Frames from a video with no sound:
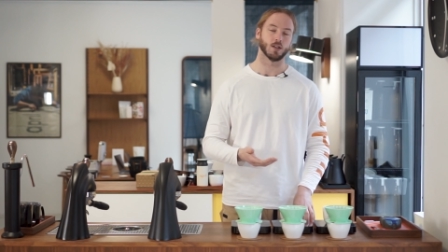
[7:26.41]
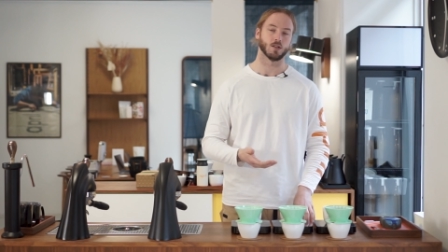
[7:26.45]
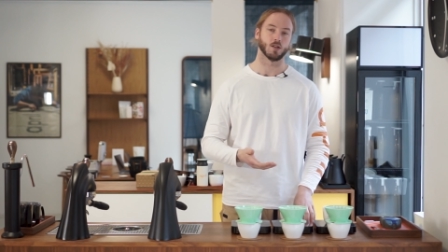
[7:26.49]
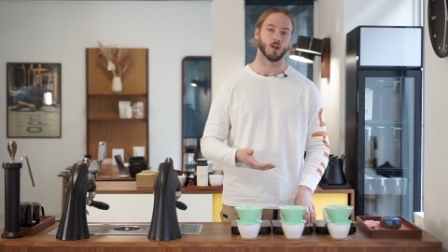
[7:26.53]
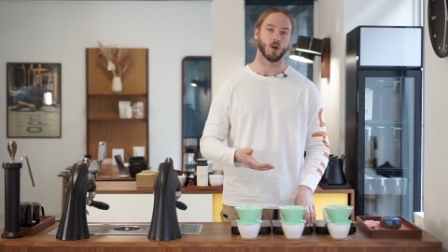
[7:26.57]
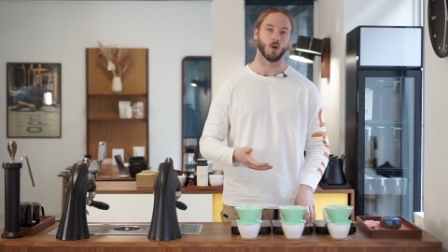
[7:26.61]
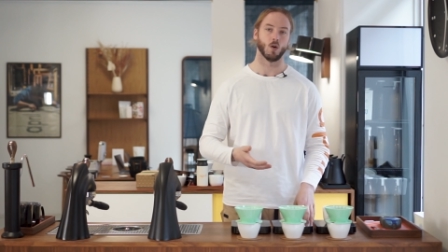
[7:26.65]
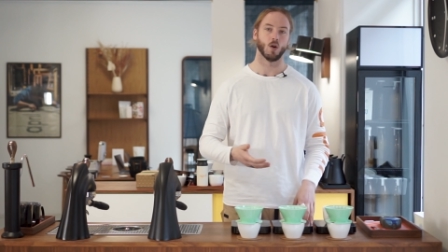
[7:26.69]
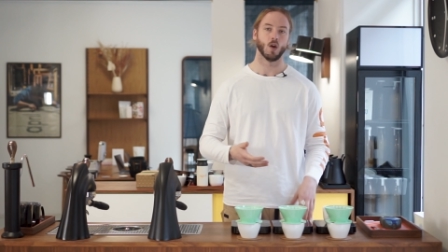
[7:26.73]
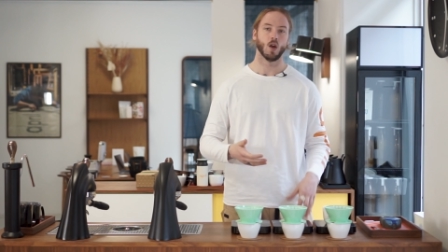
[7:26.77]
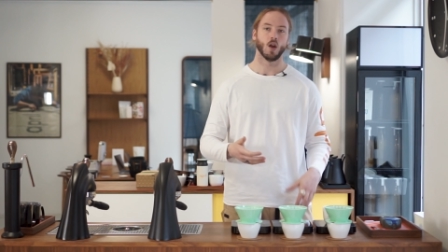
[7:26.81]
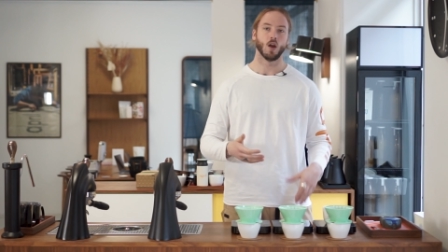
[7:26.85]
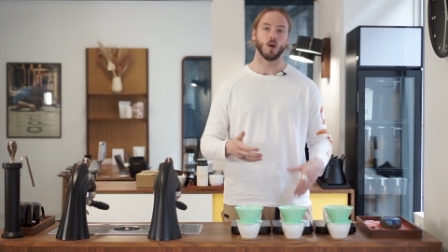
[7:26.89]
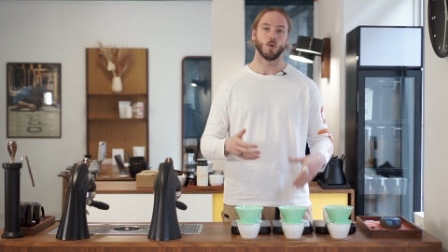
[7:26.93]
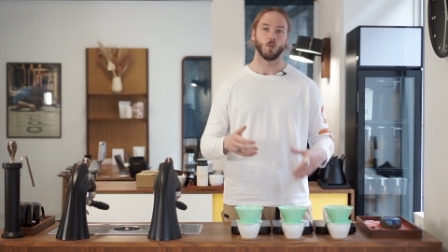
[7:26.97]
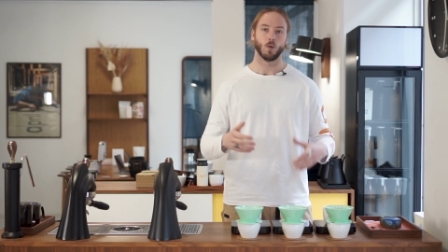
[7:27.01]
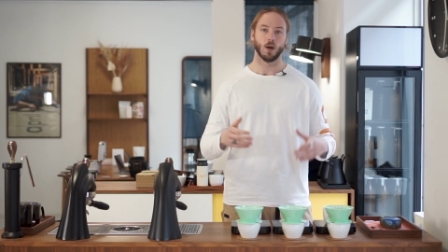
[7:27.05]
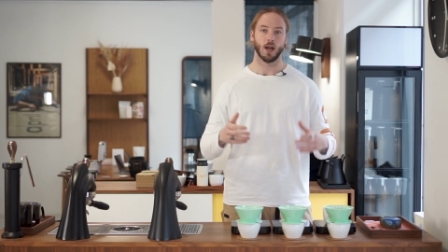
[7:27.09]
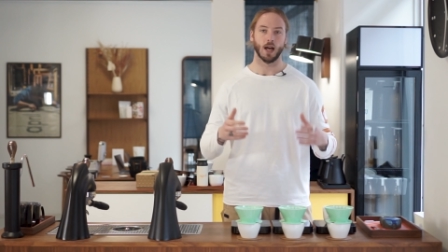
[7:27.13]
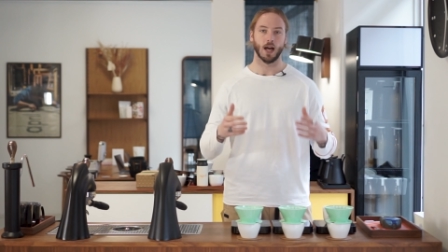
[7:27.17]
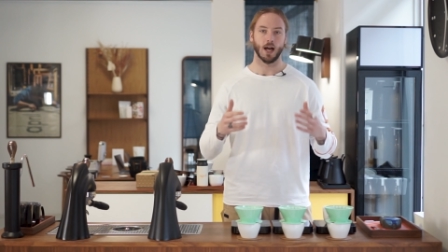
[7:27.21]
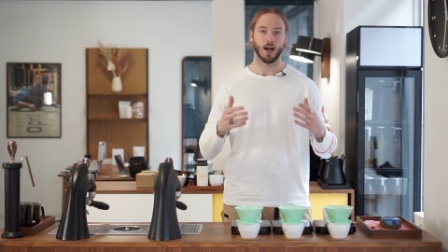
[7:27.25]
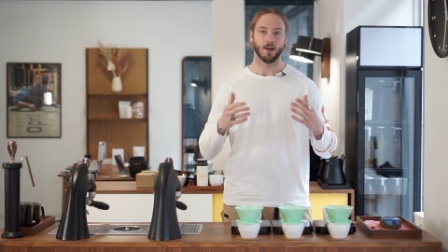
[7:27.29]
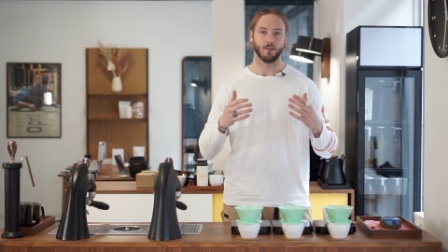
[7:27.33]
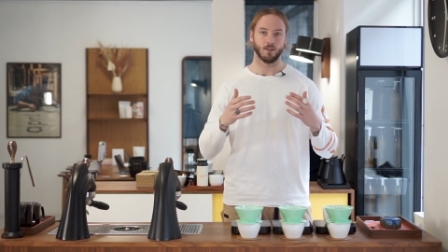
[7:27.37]
So we
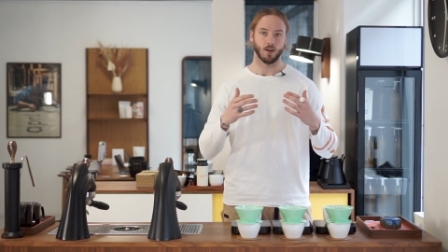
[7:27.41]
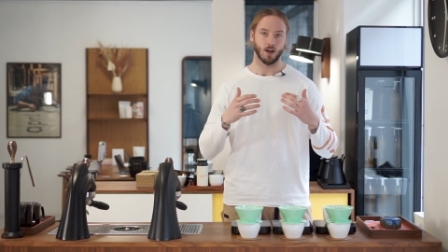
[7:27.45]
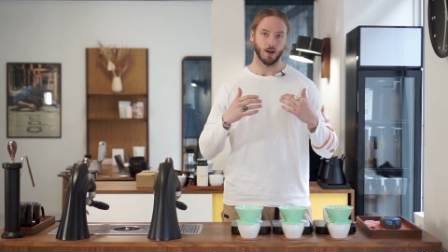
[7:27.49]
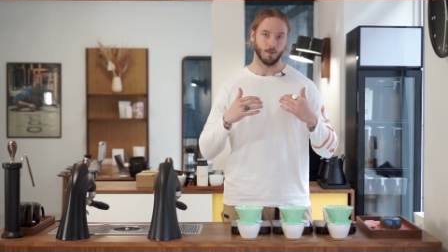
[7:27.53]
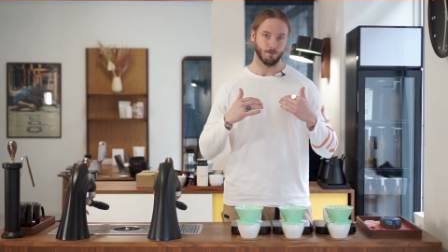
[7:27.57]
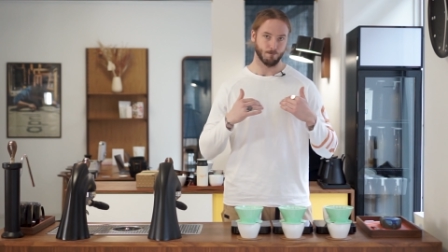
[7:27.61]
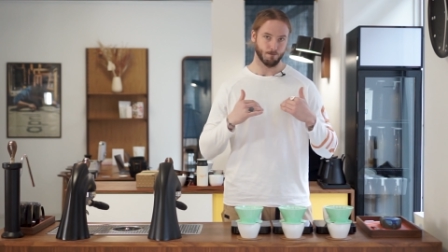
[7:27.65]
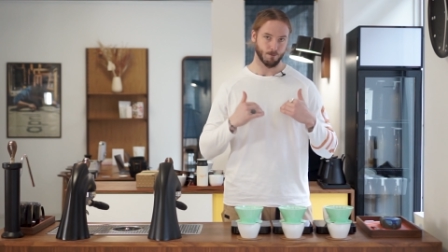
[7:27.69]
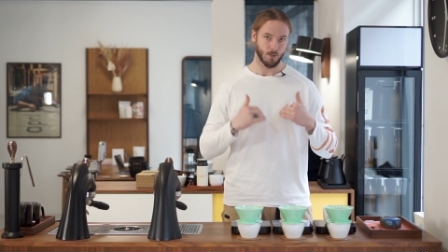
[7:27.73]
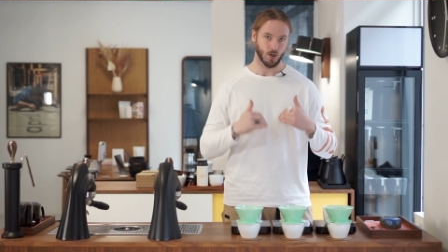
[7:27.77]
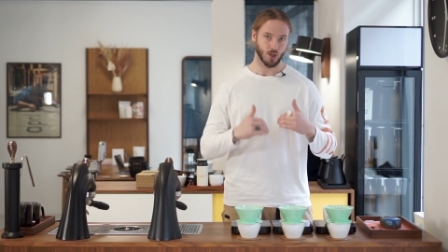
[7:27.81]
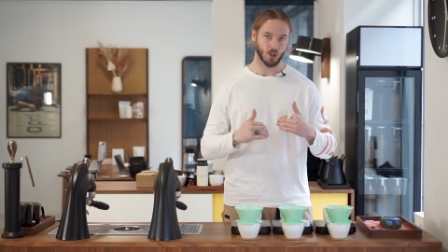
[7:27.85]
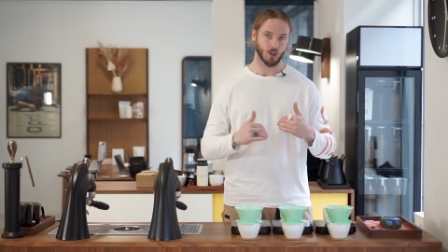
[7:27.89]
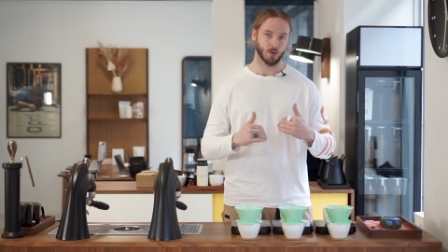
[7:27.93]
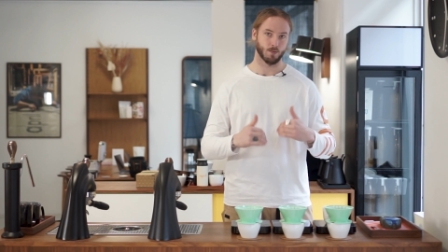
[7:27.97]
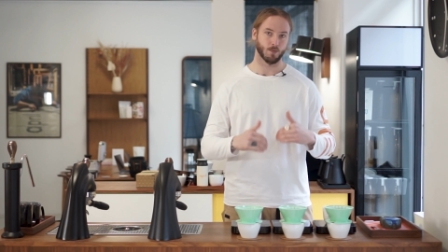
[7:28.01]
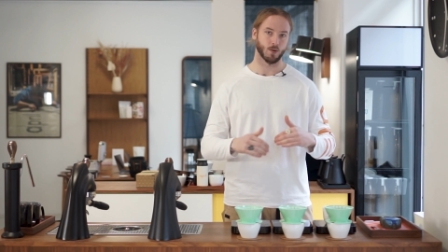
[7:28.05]
have a much,